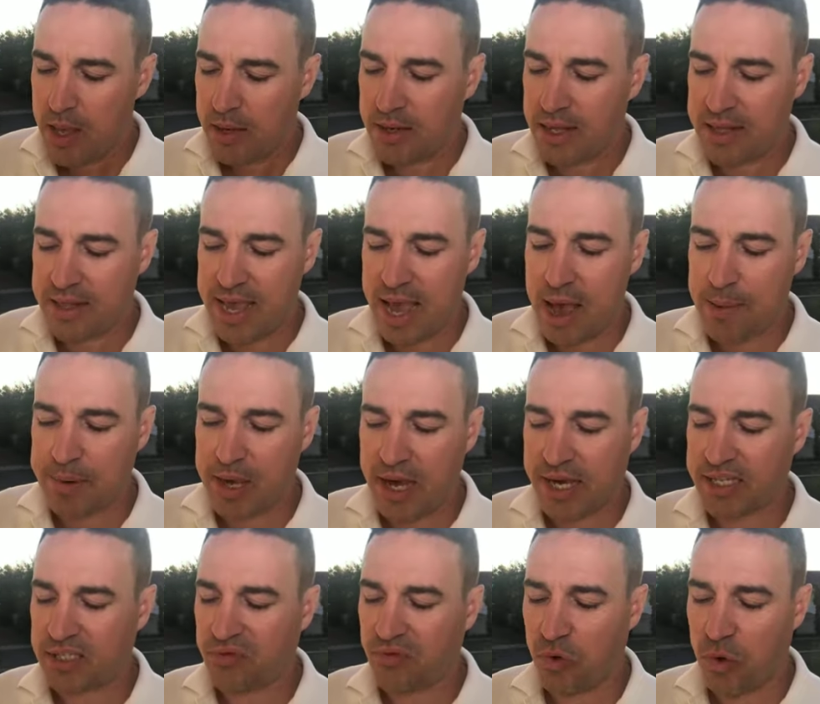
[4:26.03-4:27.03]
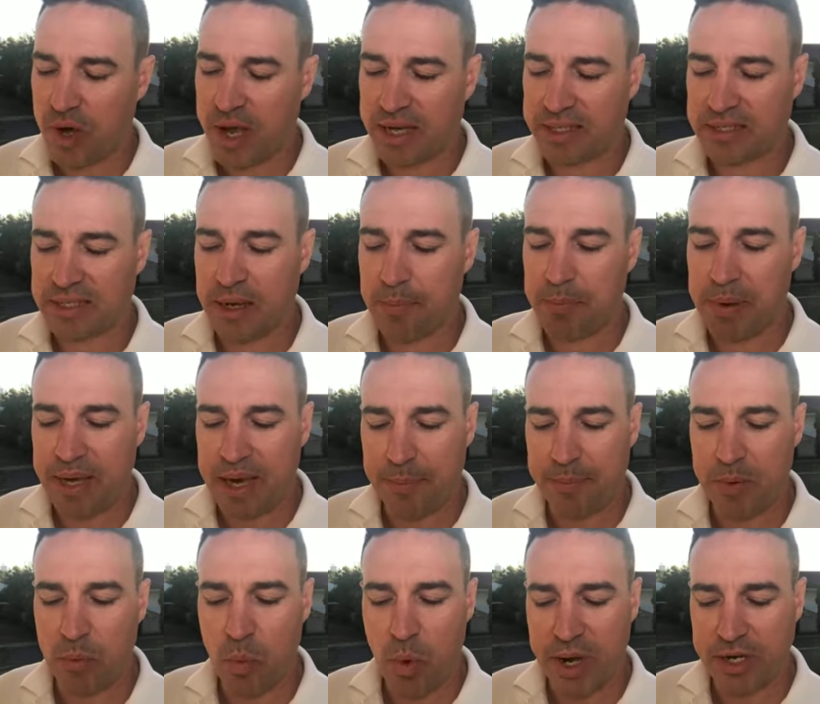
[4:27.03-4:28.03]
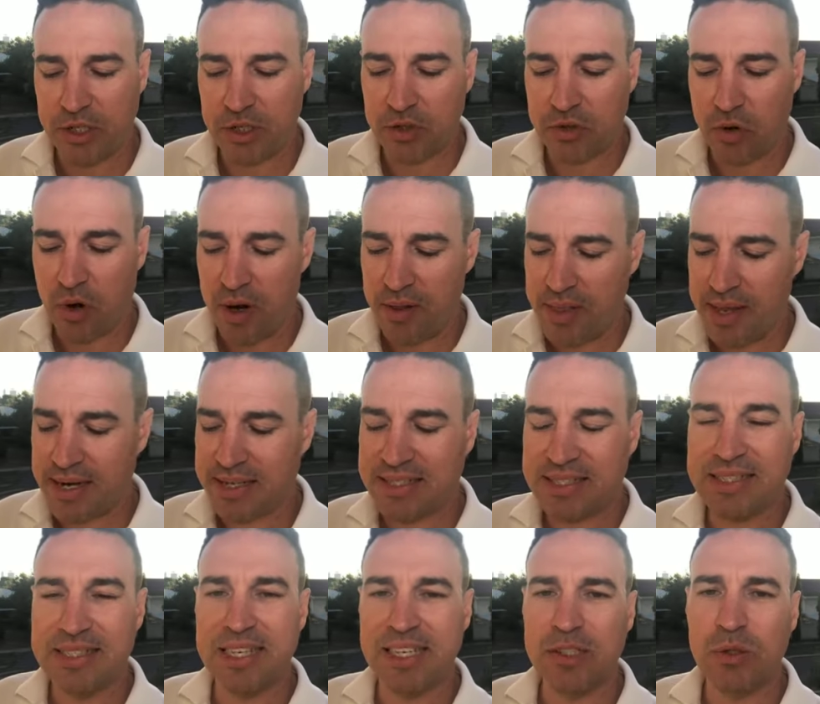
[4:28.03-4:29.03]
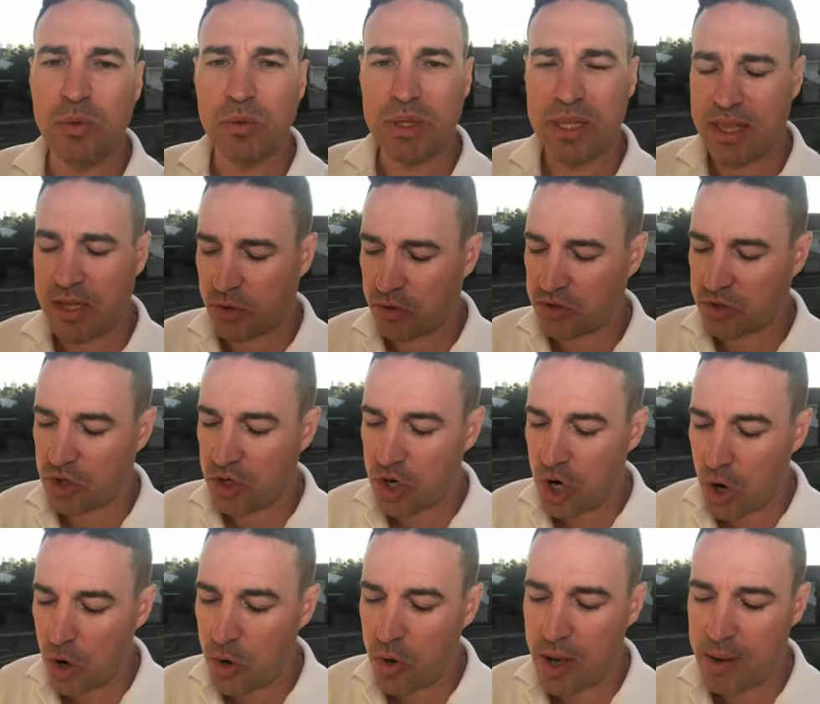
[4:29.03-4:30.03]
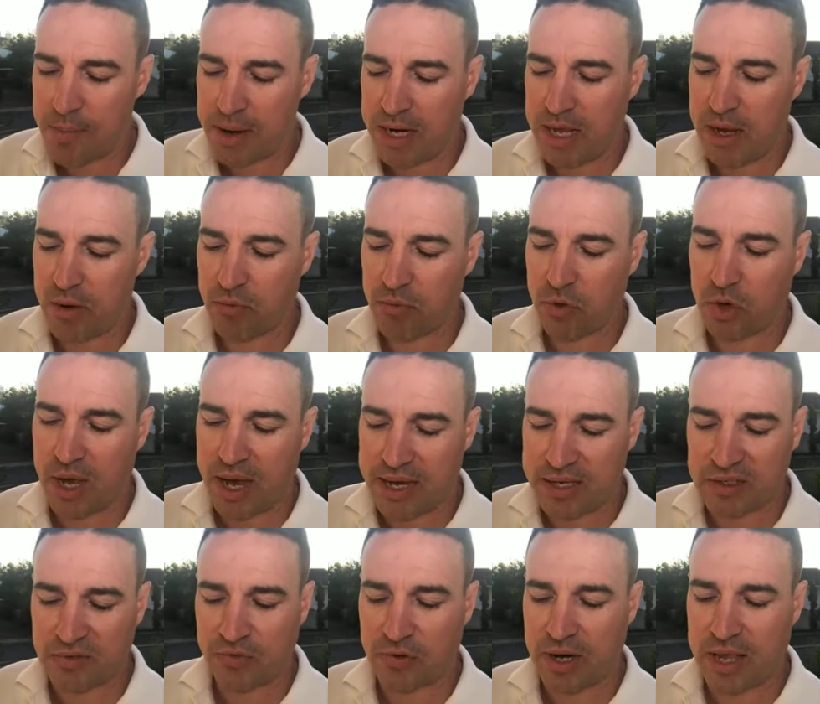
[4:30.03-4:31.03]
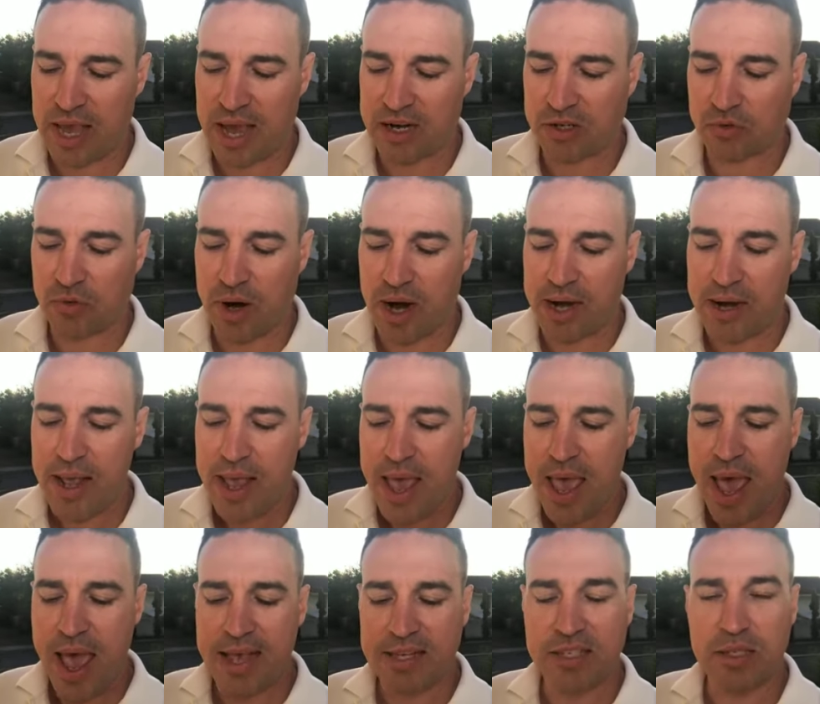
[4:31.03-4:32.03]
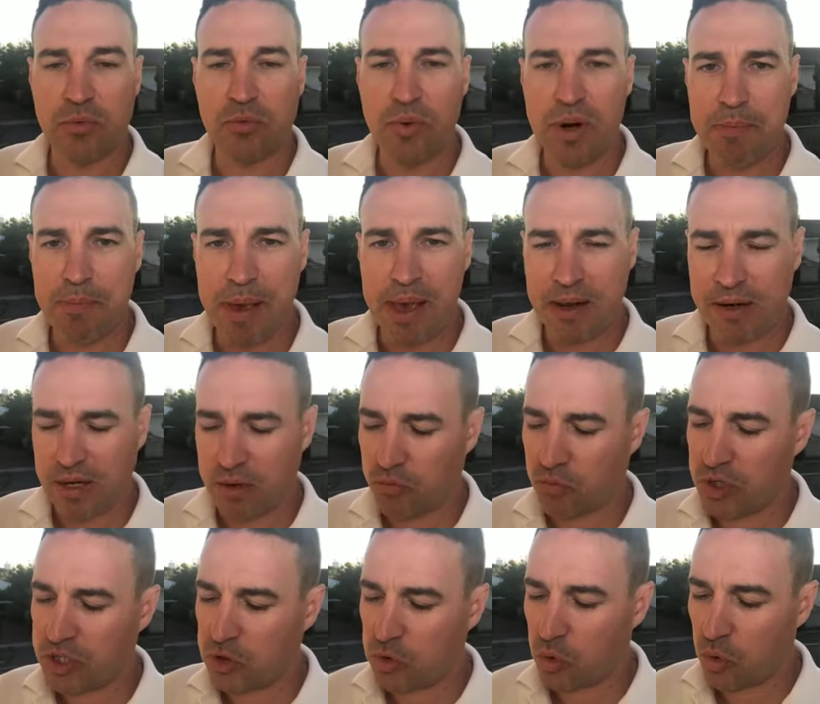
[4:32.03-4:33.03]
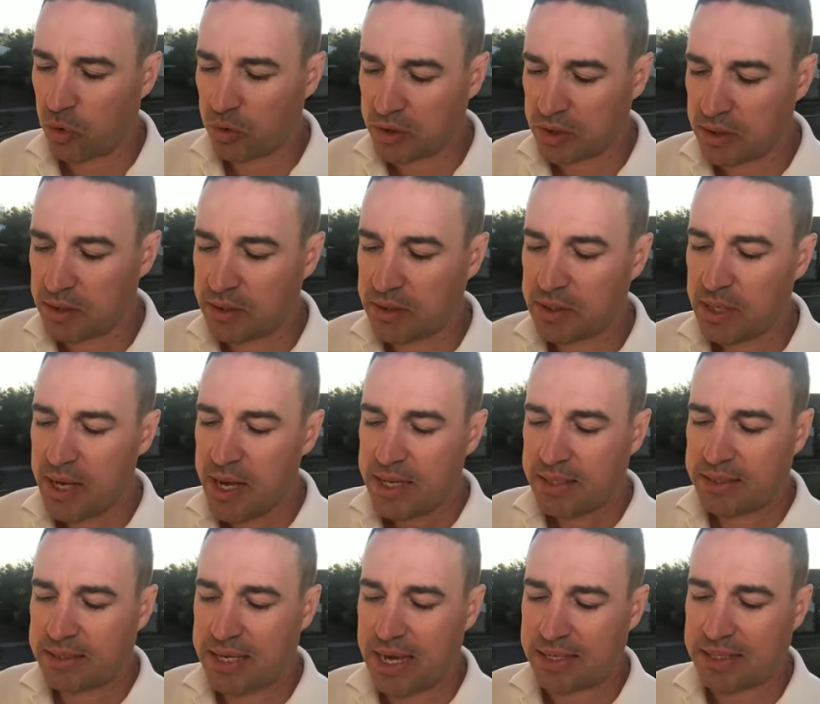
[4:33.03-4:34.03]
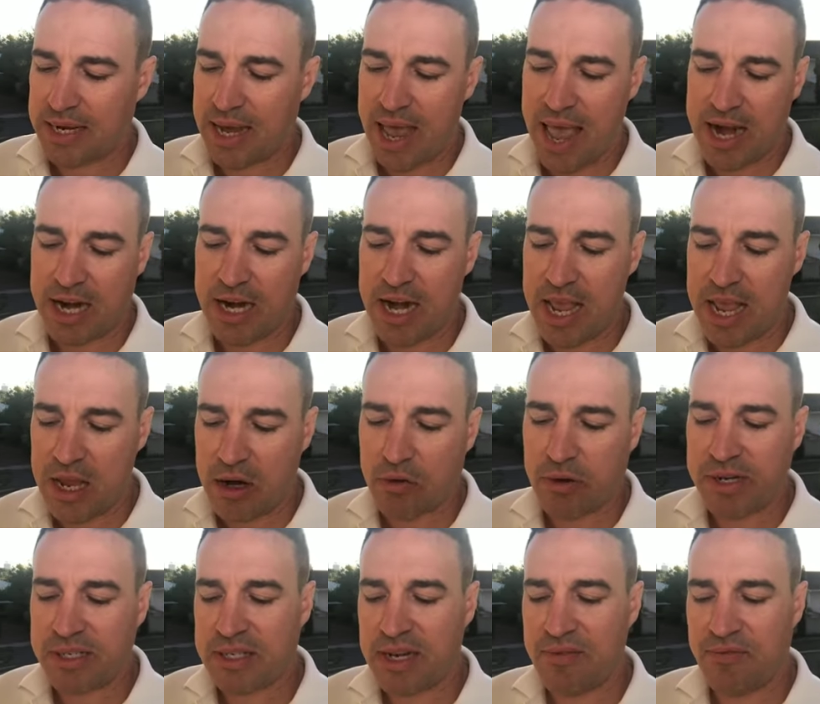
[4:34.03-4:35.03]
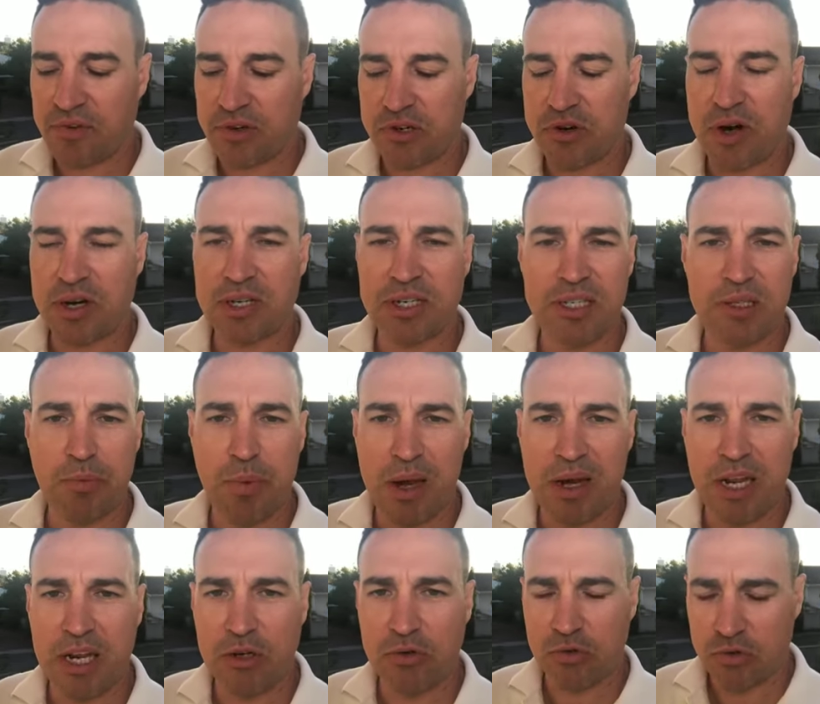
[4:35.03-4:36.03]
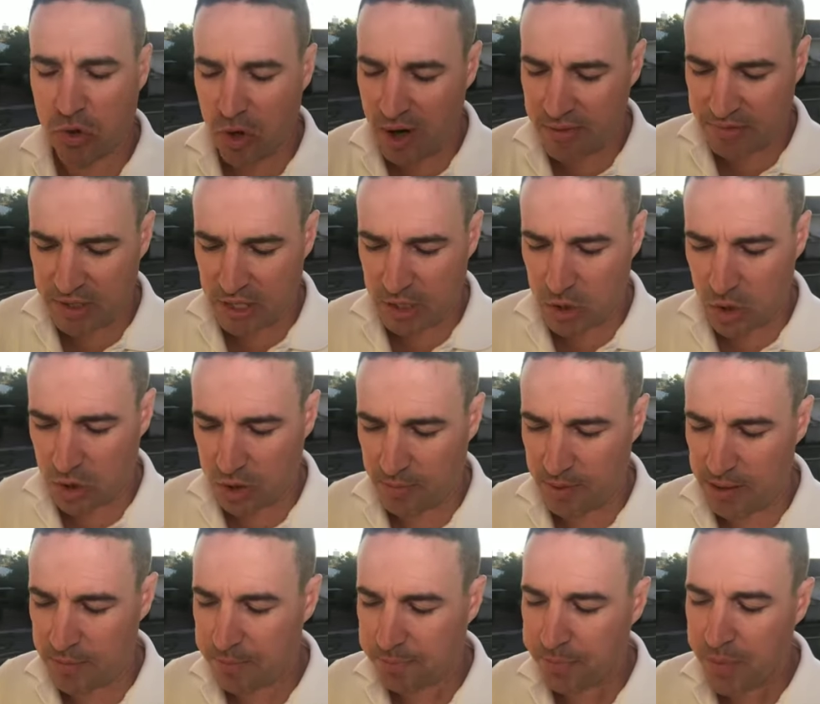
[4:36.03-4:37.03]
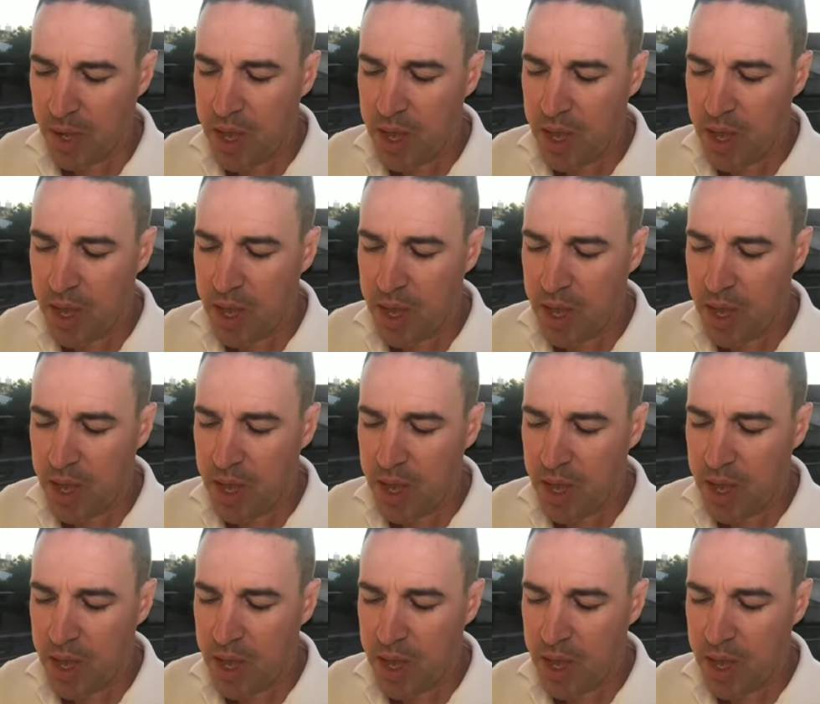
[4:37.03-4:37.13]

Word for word: Now, the RBA is forecasting a pickup in wages growth and has signalled that there is no immediate case for a cash rate as the rebounding resources sector and an increase in infrastructure spending drive the economy.